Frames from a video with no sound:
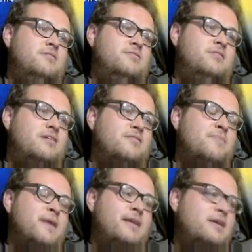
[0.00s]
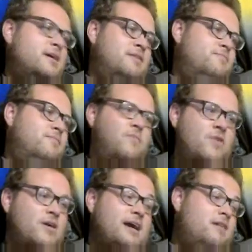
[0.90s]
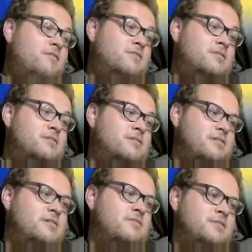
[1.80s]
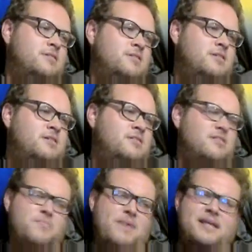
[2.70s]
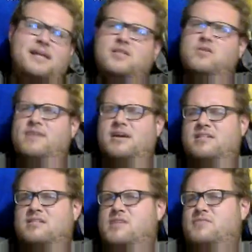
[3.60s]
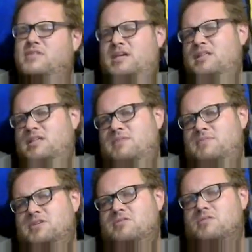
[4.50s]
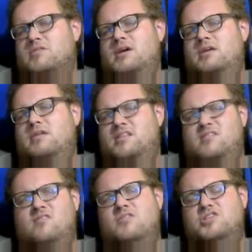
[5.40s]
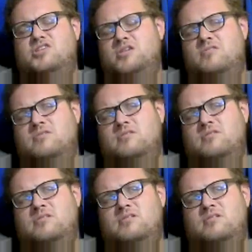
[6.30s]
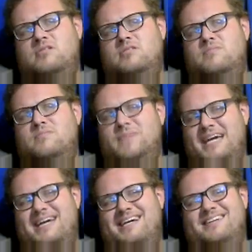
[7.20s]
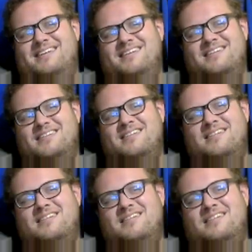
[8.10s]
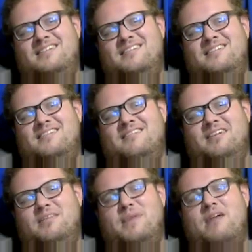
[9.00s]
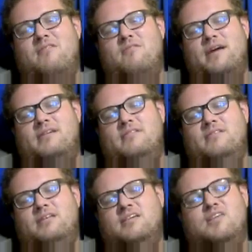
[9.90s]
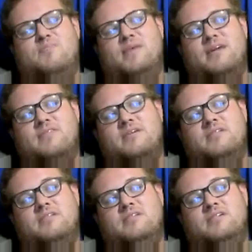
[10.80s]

Things may not work out, you know. Let's look back at that 2017 tape we just looked at. Let's start the show. Man, look at the power rank. Look at the teams back then.